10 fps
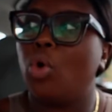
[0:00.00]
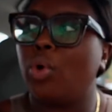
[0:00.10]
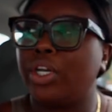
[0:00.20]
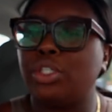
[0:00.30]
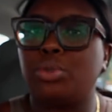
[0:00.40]

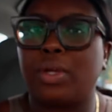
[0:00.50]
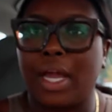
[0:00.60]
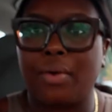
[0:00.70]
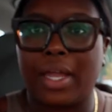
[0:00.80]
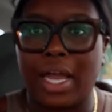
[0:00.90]
or did you
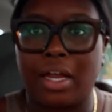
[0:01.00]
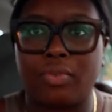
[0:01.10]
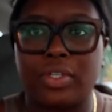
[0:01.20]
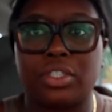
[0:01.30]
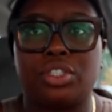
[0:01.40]
count
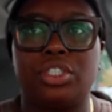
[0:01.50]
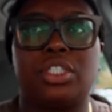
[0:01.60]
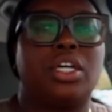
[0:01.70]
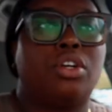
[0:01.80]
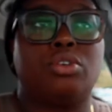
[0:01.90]
calories and she
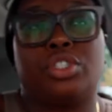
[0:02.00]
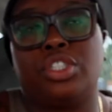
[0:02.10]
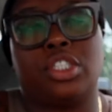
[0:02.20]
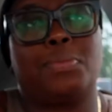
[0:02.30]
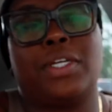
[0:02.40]
said no she
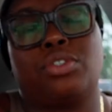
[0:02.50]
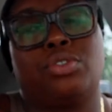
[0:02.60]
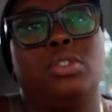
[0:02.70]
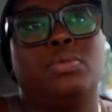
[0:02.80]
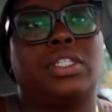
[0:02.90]
just made
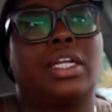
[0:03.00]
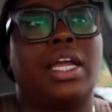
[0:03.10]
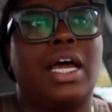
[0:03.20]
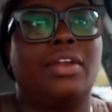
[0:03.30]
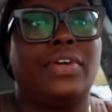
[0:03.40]
sure she was in a
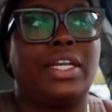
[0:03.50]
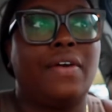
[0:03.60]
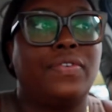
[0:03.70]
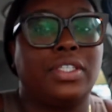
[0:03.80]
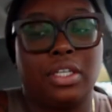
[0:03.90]
calorie
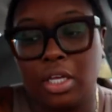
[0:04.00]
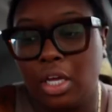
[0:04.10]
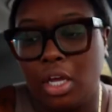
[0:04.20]
deficit